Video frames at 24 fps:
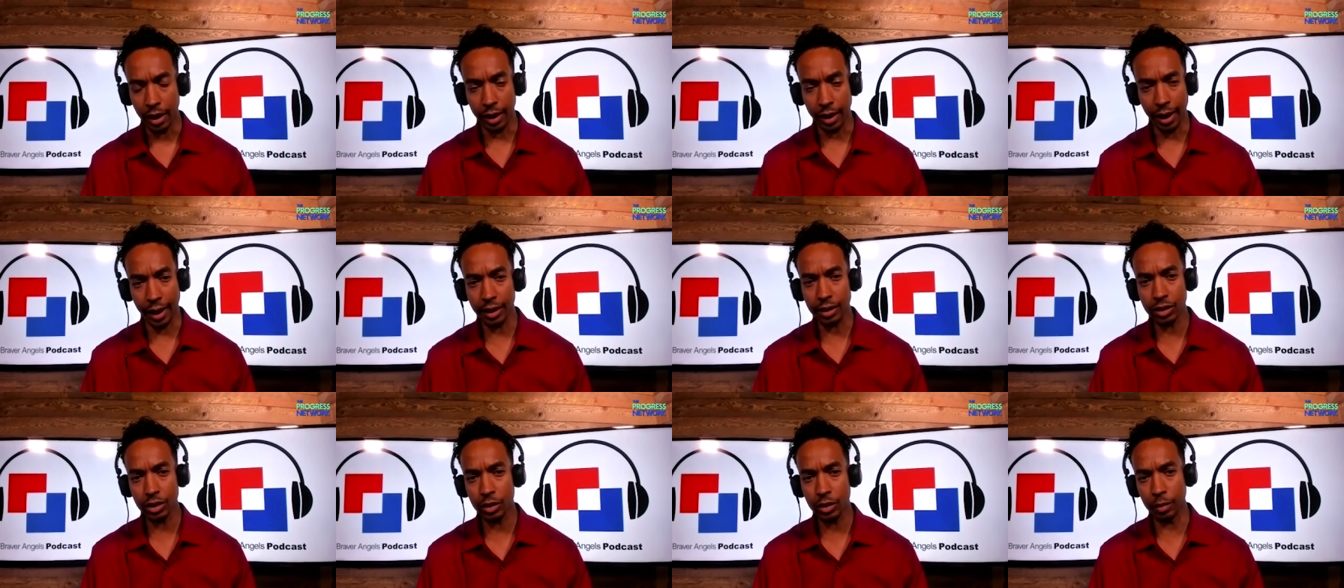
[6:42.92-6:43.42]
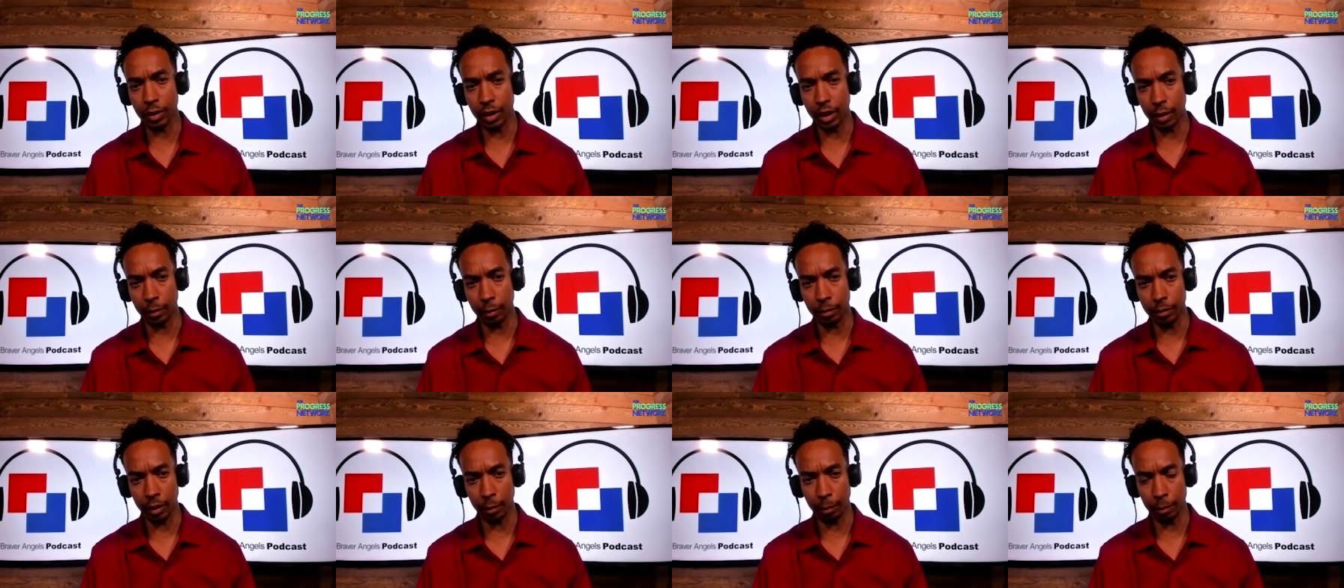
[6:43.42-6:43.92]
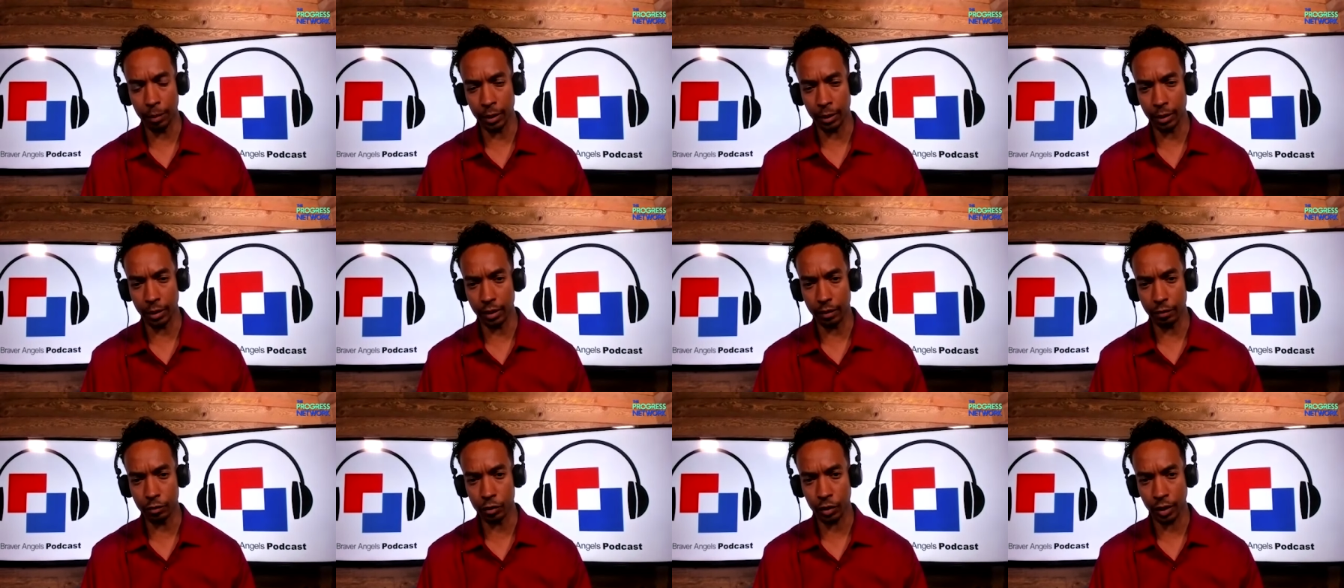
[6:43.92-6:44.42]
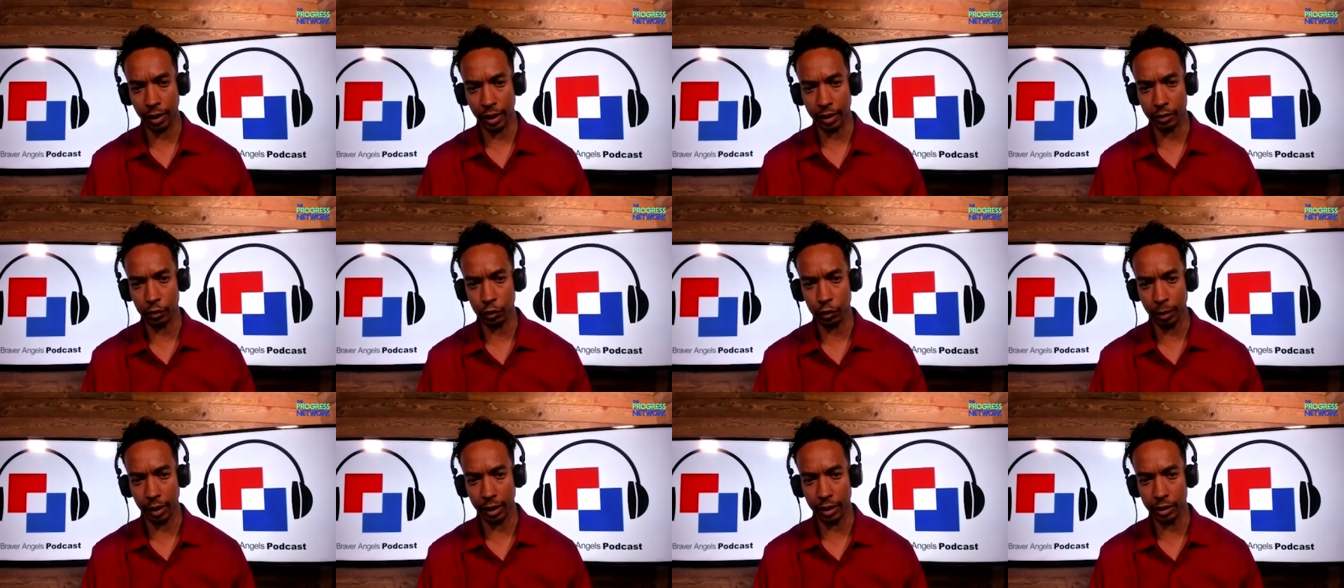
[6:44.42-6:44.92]
it has to be a, a period of
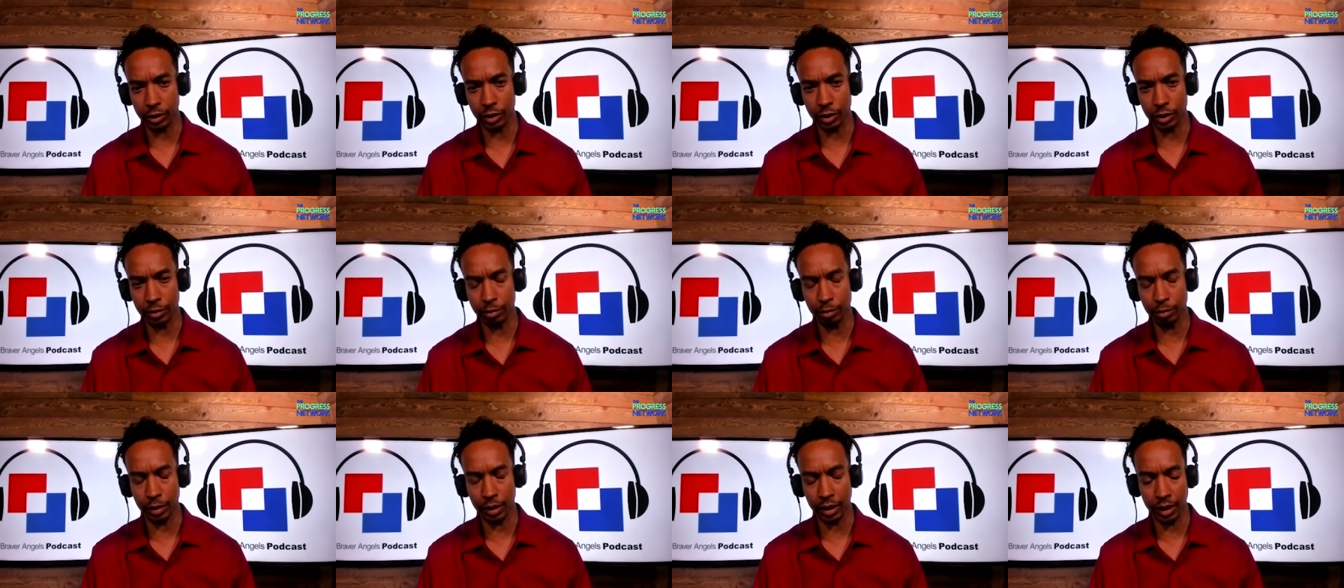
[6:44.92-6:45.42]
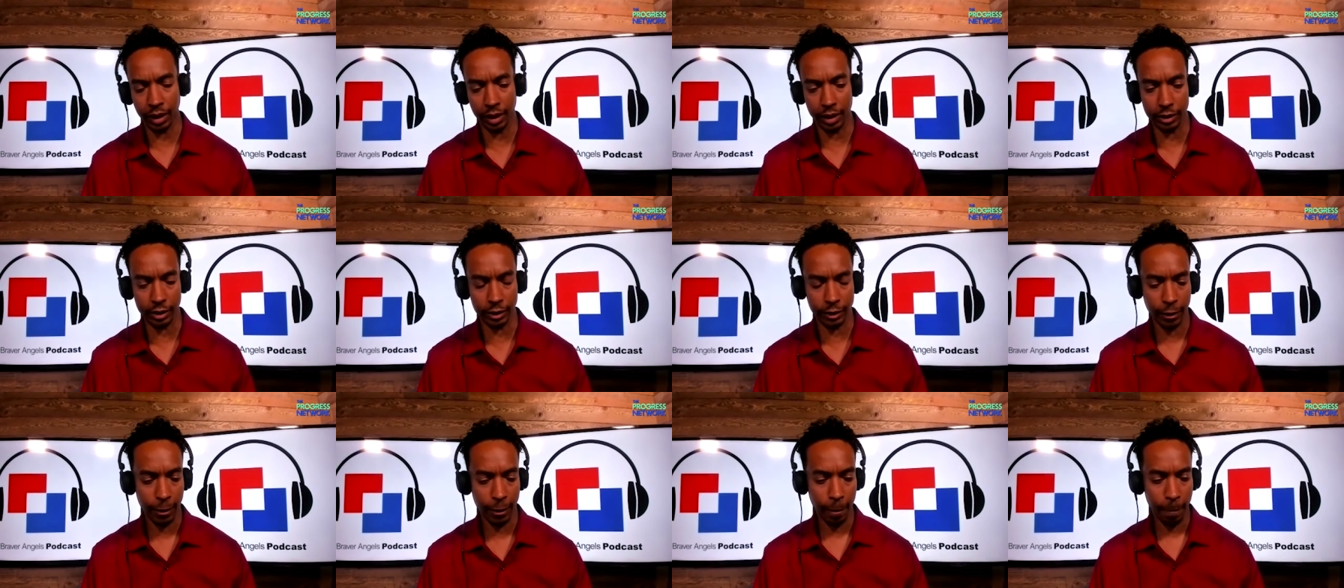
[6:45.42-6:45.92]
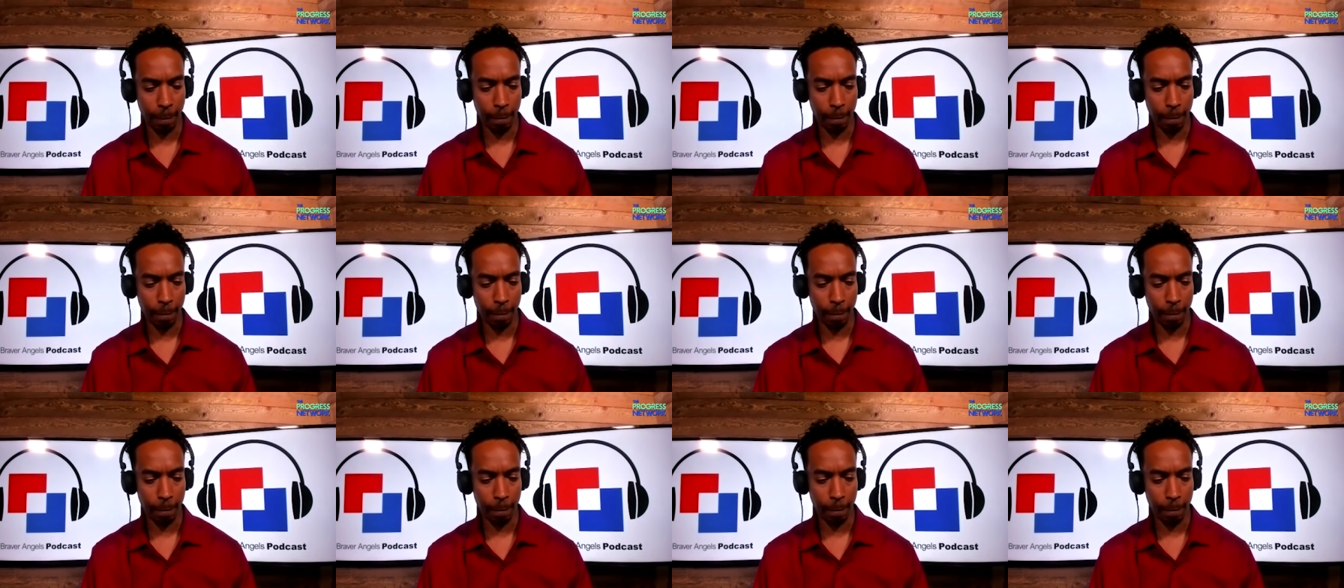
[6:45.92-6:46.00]
transformation because.